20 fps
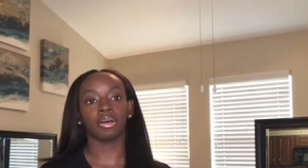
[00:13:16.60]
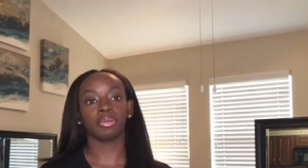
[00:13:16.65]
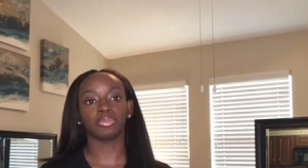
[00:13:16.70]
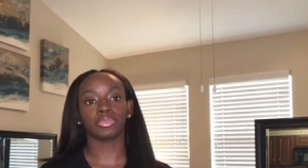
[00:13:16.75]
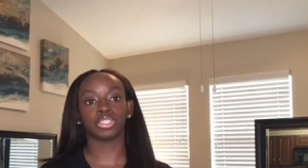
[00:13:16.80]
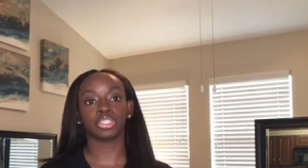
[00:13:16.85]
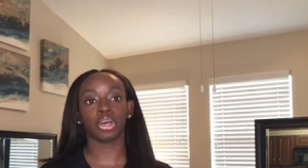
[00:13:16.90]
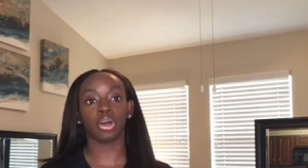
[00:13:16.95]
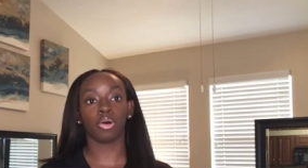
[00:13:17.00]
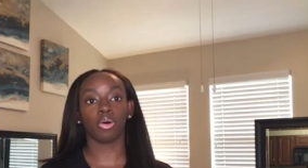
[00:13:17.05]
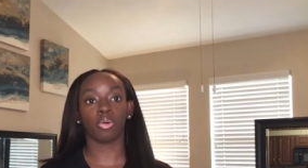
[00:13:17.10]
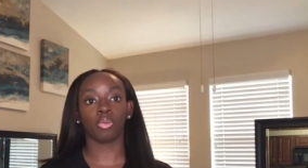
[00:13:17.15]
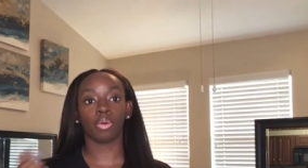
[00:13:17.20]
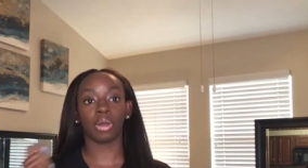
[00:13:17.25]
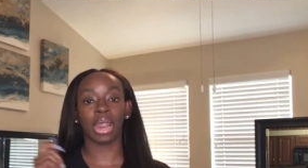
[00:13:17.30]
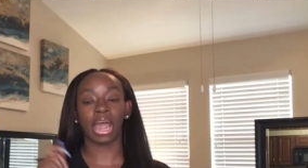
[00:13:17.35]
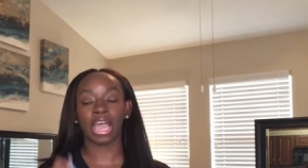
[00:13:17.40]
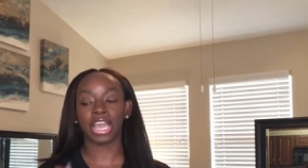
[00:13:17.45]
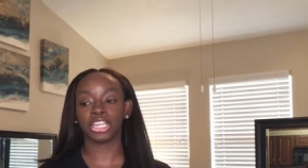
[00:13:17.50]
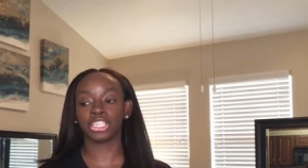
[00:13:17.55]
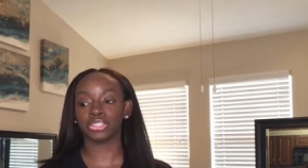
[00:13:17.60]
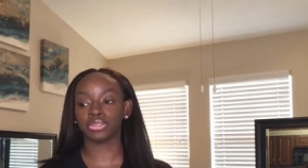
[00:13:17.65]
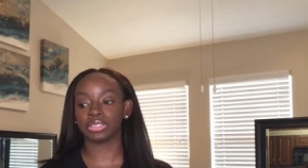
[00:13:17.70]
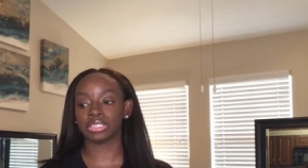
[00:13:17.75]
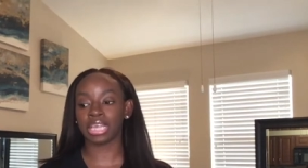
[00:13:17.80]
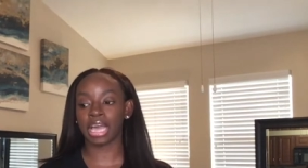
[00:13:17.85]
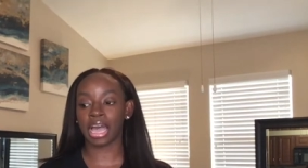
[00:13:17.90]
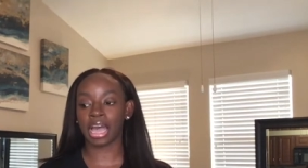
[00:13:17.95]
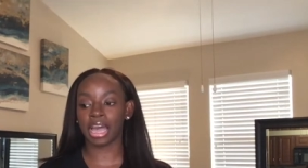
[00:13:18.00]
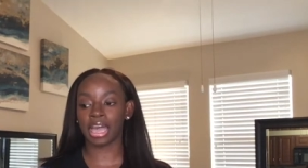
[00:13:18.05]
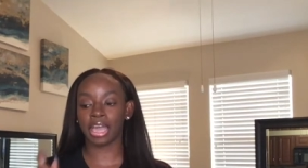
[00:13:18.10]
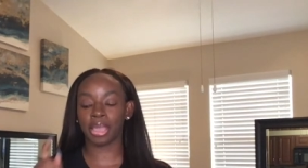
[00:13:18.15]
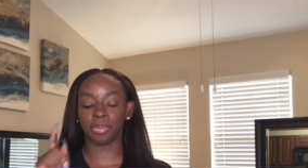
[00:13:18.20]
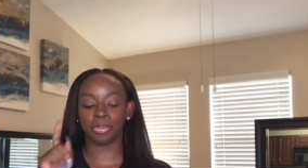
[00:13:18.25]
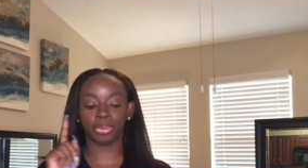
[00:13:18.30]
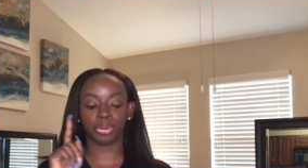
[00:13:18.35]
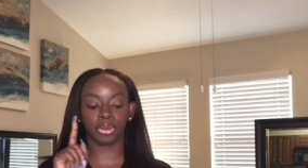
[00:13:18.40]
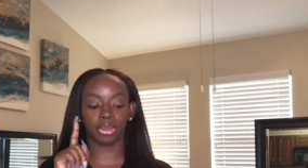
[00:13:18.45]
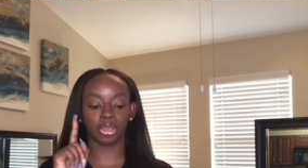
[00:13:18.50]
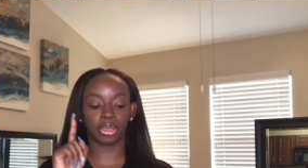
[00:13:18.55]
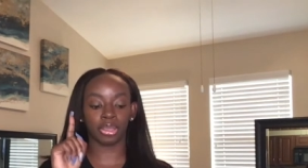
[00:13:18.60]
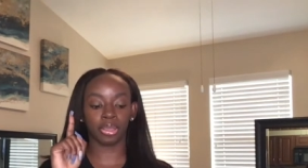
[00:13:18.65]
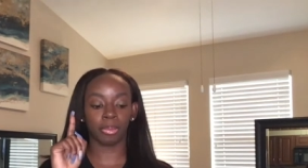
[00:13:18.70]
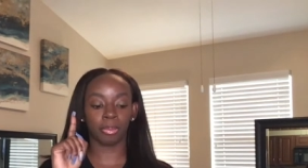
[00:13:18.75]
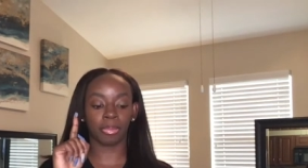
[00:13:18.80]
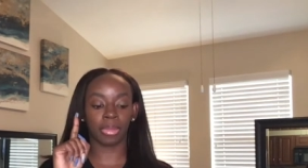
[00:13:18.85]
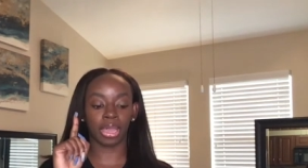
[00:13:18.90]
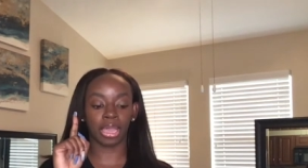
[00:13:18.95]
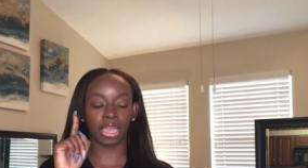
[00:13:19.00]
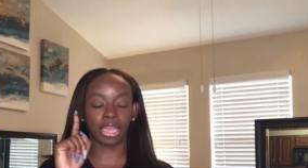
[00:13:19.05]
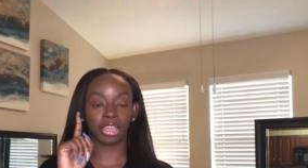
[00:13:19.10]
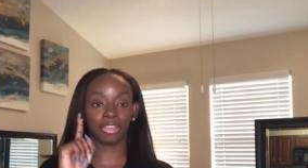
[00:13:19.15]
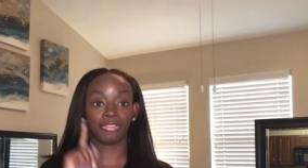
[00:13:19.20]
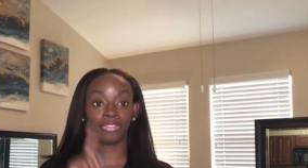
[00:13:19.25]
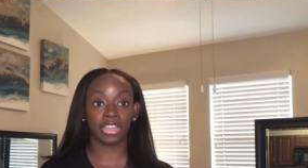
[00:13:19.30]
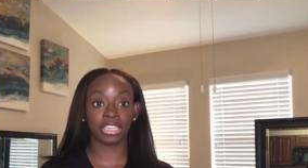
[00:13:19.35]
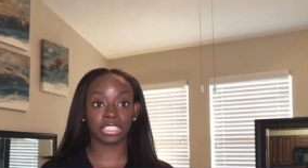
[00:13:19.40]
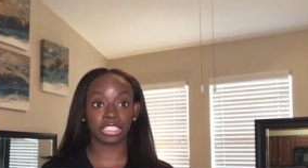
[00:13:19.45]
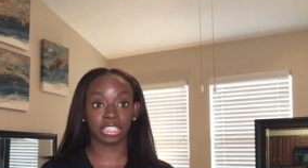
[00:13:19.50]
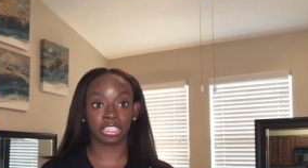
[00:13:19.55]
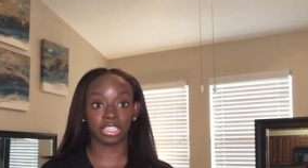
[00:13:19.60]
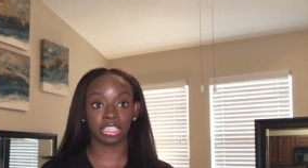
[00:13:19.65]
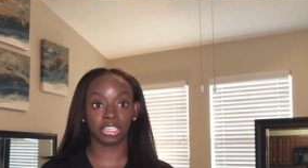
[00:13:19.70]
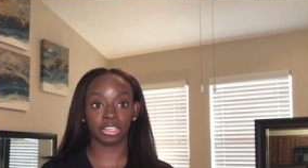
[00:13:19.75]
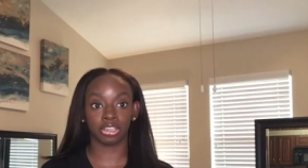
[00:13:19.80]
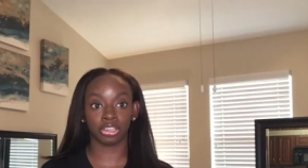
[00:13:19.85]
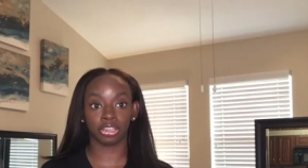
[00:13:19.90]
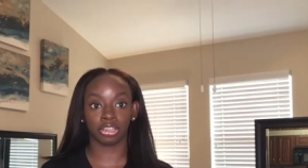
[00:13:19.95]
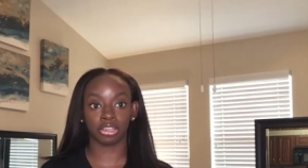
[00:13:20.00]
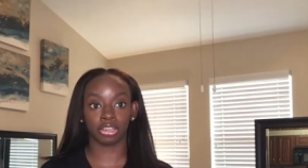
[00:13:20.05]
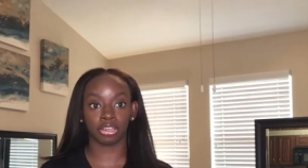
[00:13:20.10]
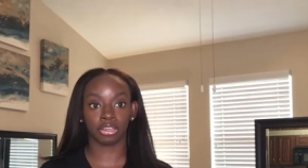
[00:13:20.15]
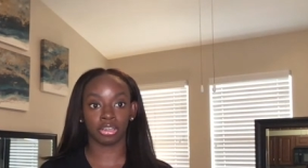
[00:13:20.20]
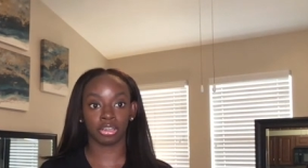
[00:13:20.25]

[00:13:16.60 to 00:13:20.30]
So what I do is I put my face cleaner,